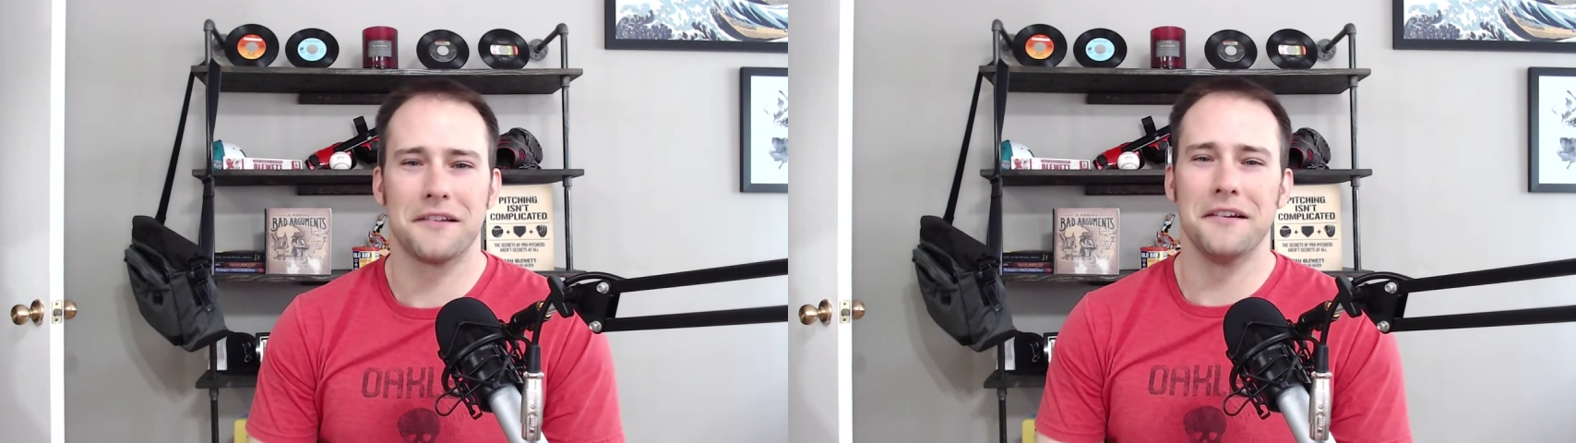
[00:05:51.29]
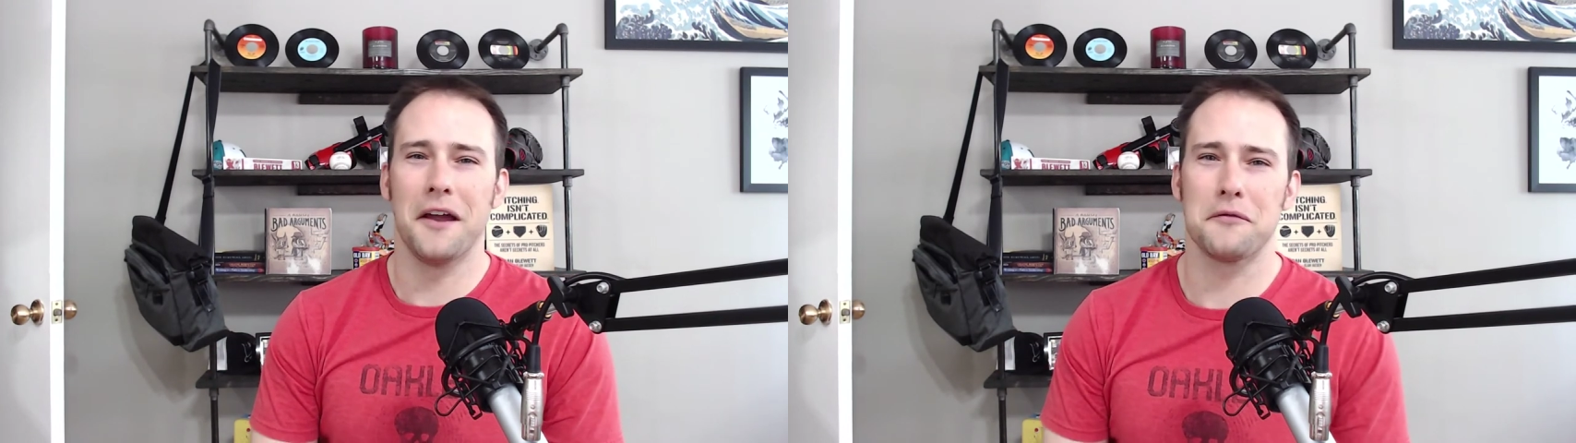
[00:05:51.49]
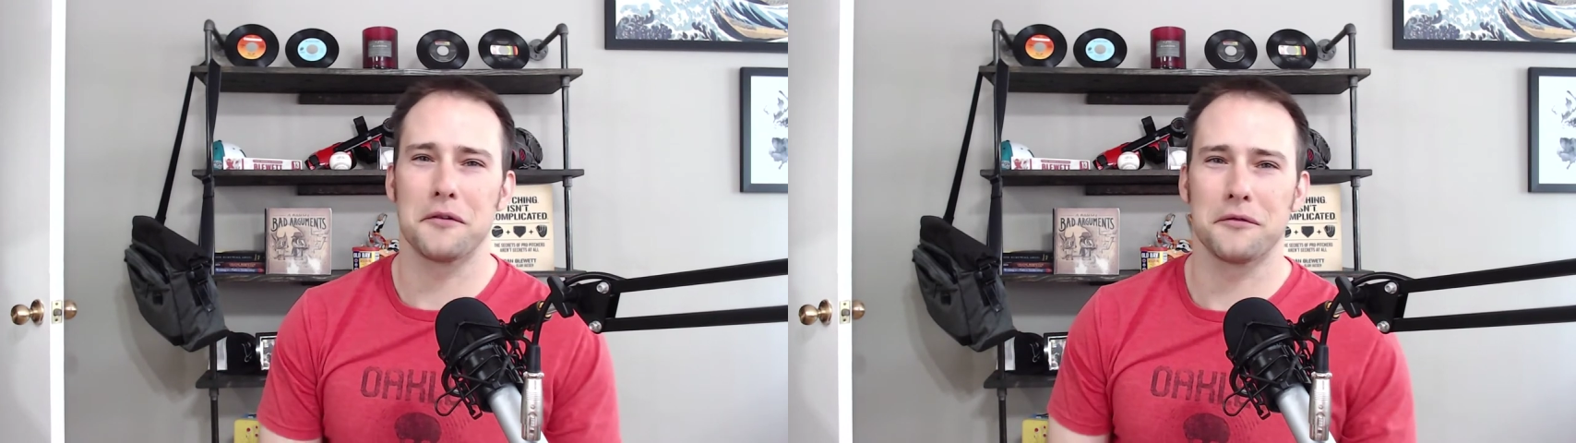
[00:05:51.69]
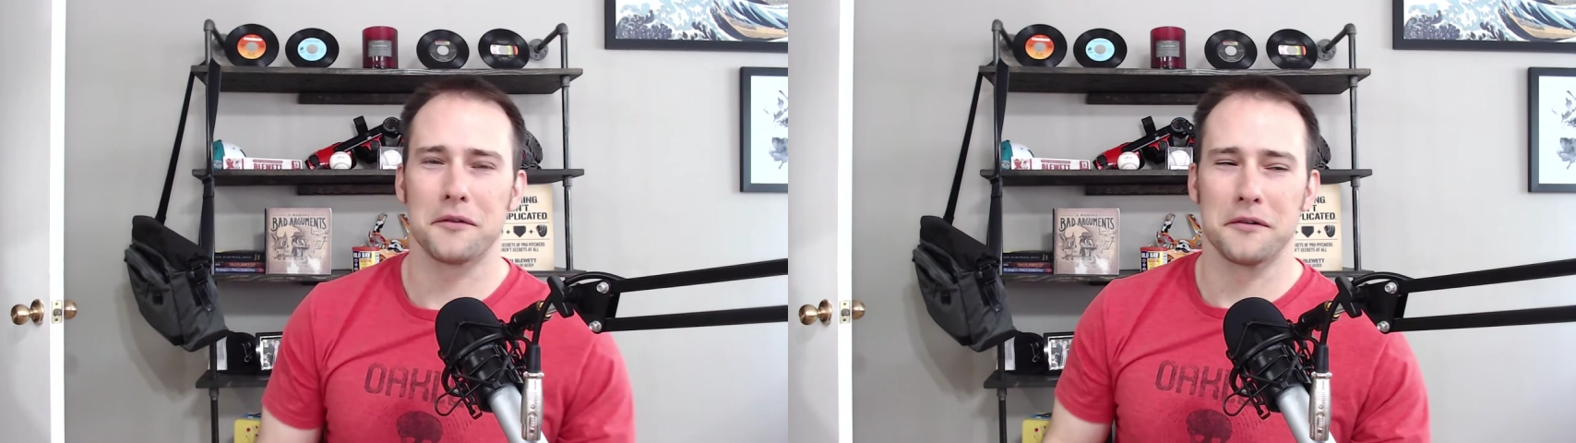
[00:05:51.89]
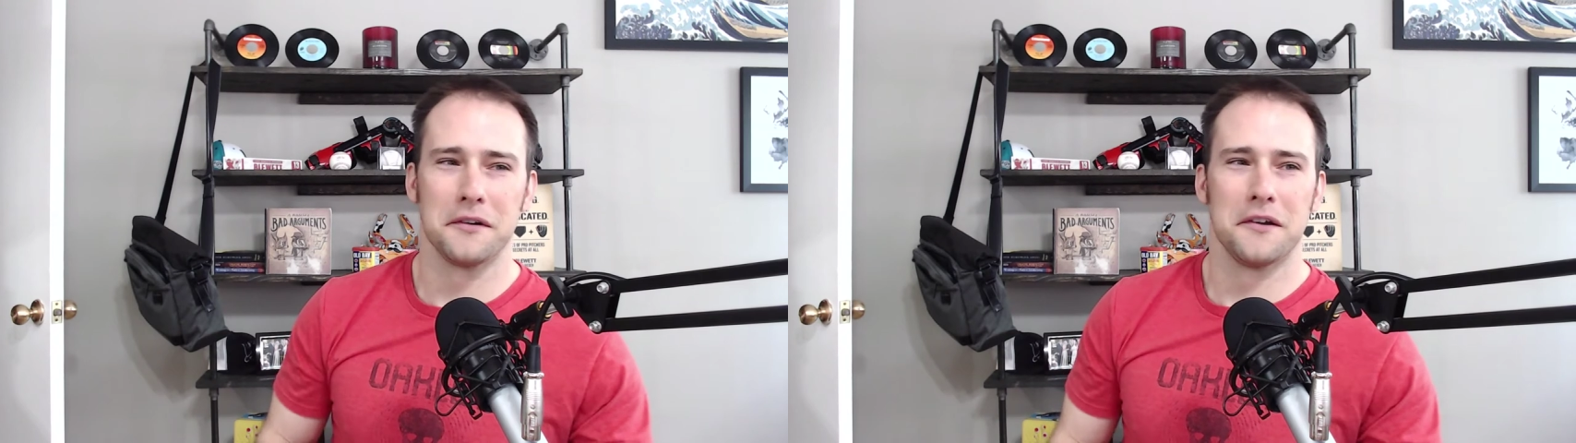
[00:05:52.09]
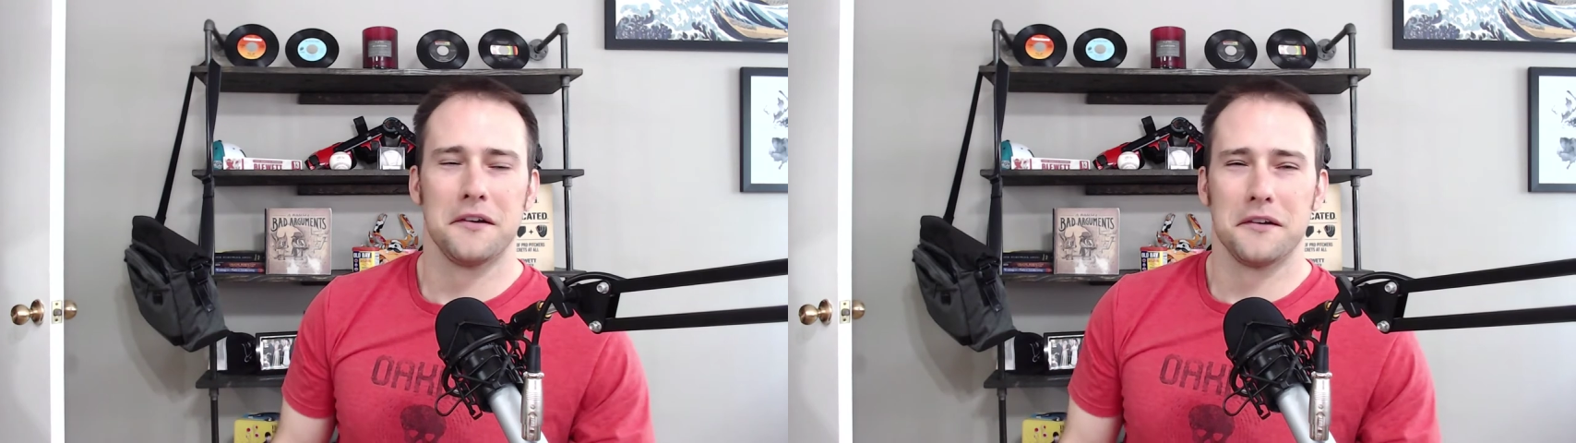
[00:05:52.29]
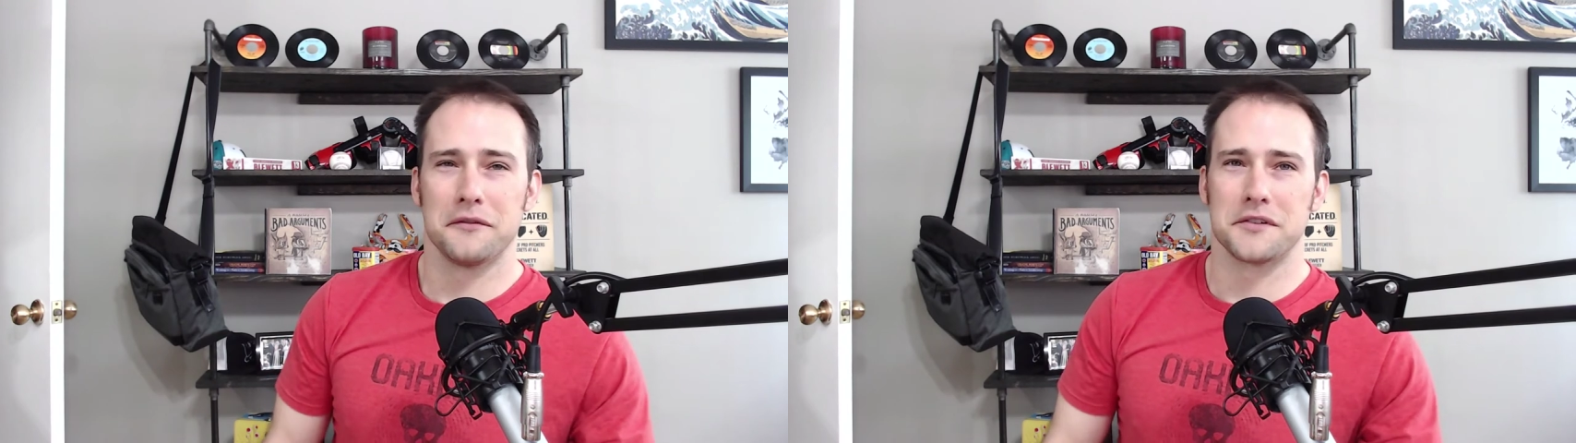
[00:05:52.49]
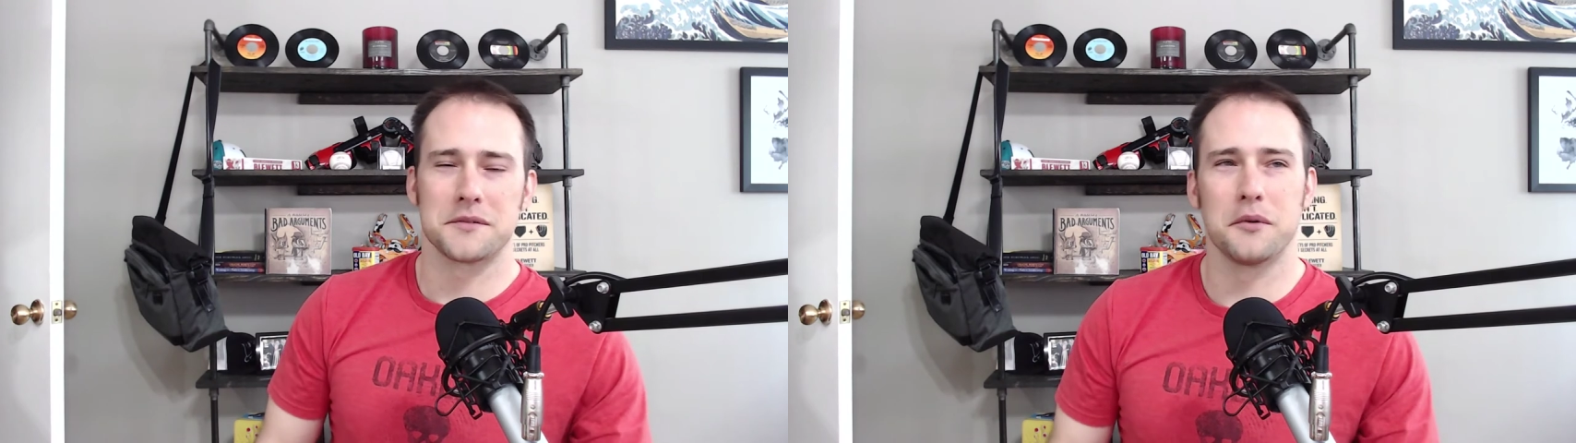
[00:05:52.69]
ever for
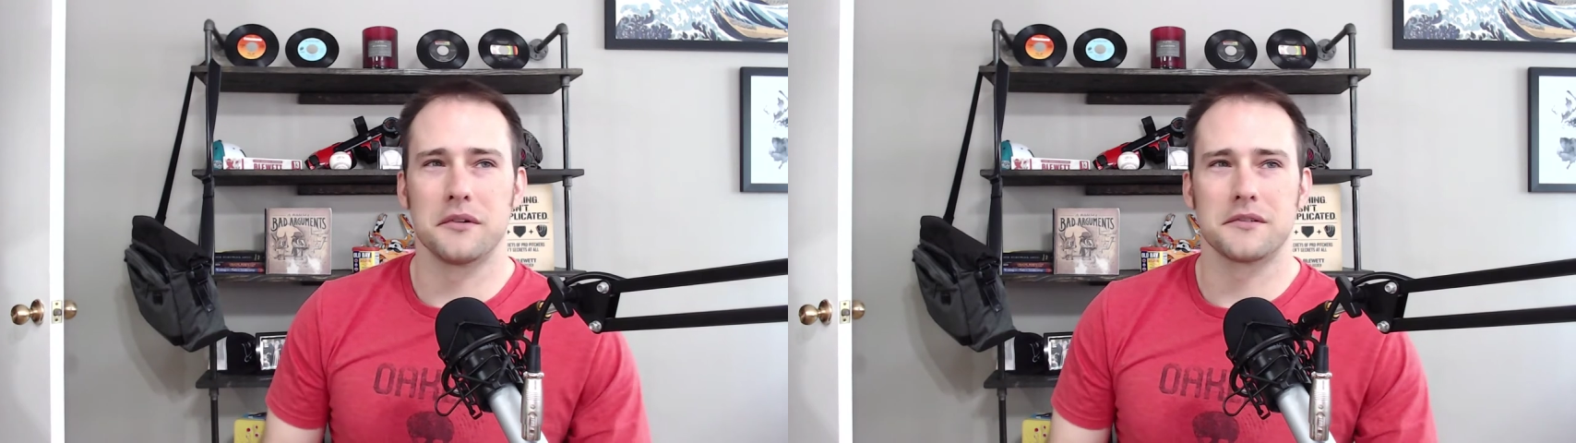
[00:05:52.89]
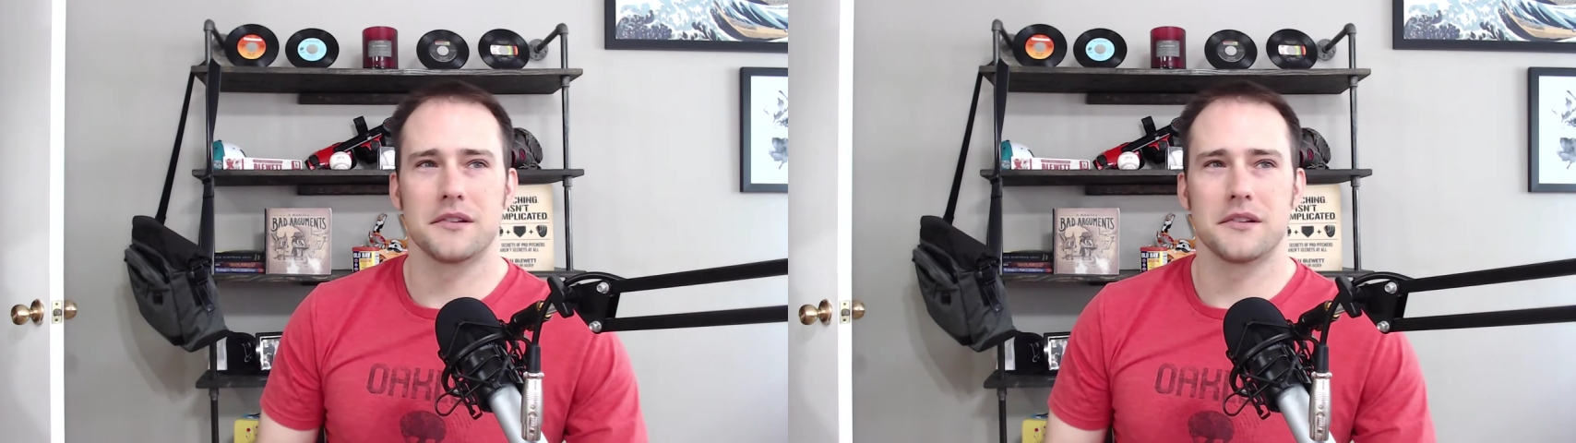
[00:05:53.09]
for sports.